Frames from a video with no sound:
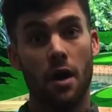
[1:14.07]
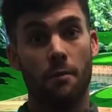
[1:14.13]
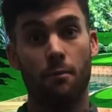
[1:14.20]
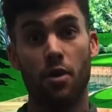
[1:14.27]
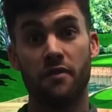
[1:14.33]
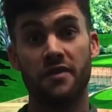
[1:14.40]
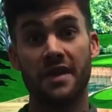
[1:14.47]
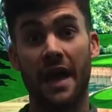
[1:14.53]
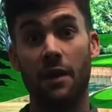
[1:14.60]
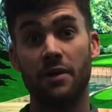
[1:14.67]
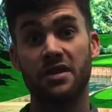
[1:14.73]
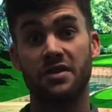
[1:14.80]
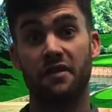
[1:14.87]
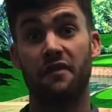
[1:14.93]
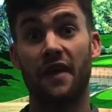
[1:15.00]
Moving down
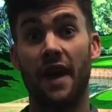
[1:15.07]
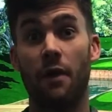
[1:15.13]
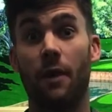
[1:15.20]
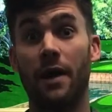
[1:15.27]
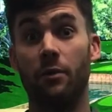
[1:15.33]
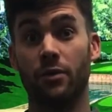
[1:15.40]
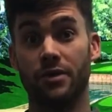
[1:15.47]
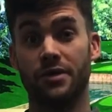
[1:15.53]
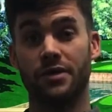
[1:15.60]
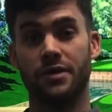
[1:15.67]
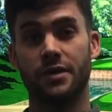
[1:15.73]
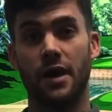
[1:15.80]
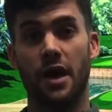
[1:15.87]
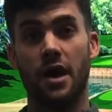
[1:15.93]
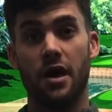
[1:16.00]
into fairway
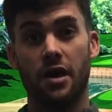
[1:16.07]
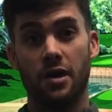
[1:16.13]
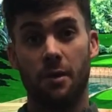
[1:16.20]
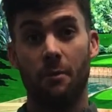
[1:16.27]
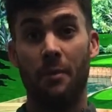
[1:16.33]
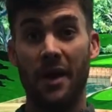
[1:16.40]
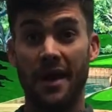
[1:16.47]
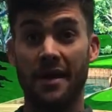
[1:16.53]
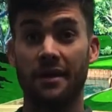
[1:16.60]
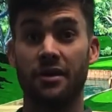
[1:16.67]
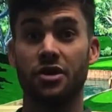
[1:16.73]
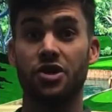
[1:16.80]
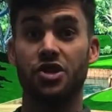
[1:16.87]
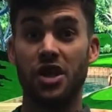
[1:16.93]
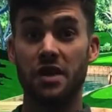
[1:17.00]
woods.
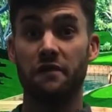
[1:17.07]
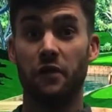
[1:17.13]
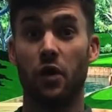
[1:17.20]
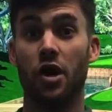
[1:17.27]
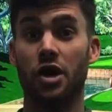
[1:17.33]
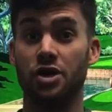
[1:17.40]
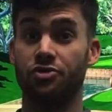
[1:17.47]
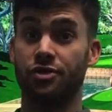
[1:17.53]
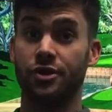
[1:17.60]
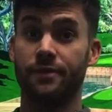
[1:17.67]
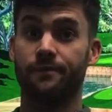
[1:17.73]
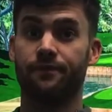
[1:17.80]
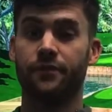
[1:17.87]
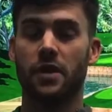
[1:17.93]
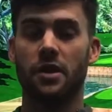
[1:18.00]
Ping G400.
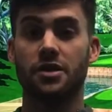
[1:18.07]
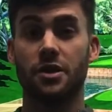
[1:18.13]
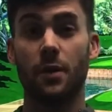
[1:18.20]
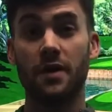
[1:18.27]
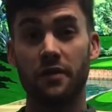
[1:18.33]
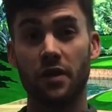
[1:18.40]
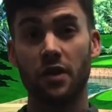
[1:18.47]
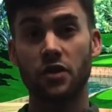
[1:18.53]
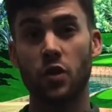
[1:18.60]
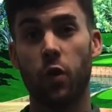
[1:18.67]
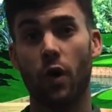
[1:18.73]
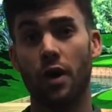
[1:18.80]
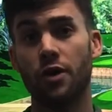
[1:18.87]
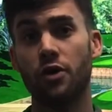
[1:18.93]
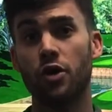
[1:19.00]
So even though it's
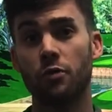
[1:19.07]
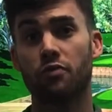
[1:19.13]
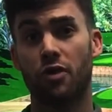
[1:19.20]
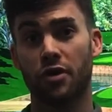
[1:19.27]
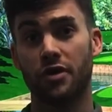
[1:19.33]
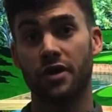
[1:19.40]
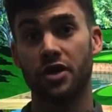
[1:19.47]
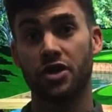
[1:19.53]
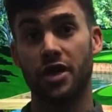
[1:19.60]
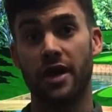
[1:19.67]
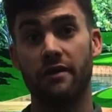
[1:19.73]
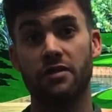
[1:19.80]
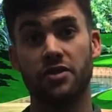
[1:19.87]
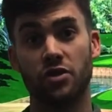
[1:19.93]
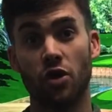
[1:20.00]
quite a new product this
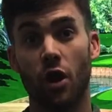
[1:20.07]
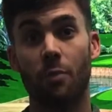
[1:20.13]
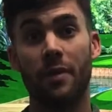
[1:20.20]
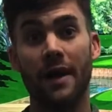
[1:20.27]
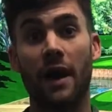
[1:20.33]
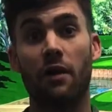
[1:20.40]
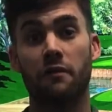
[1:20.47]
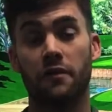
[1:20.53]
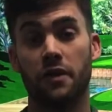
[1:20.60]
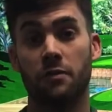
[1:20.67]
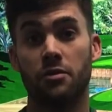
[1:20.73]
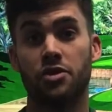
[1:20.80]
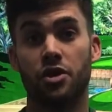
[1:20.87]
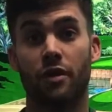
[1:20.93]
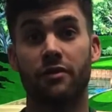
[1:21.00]
year, it's not been out for the
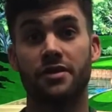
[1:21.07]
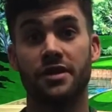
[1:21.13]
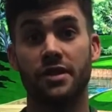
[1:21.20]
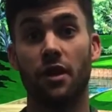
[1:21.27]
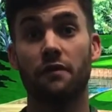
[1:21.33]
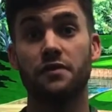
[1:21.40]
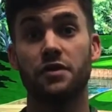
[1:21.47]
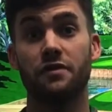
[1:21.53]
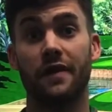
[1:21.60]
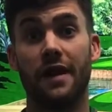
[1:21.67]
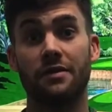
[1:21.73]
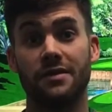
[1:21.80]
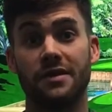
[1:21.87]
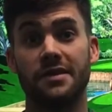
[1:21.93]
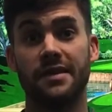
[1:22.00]
majority of
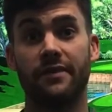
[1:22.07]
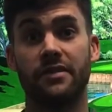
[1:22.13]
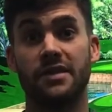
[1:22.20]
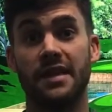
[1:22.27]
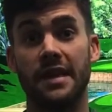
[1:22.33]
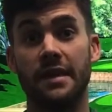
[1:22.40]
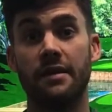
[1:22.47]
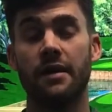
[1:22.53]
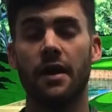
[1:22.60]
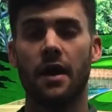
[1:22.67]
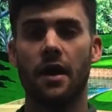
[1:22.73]
2017,